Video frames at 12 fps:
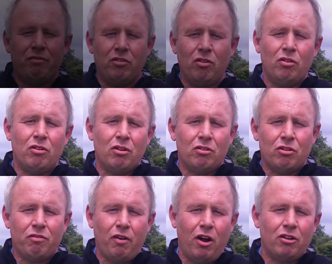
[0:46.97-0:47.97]
two
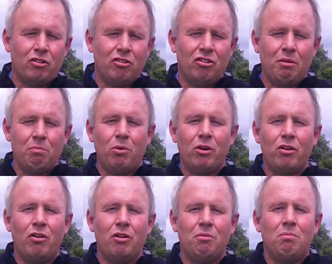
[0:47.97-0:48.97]
flocks of sheep. One
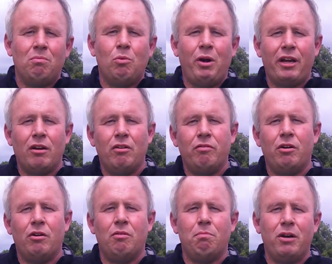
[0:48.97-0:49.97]
are on white
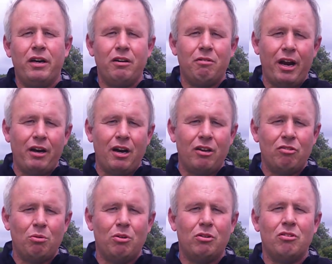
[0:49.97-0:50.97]
clover perennial ryegrass
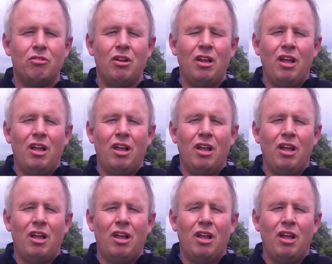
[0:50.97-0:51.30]
swards,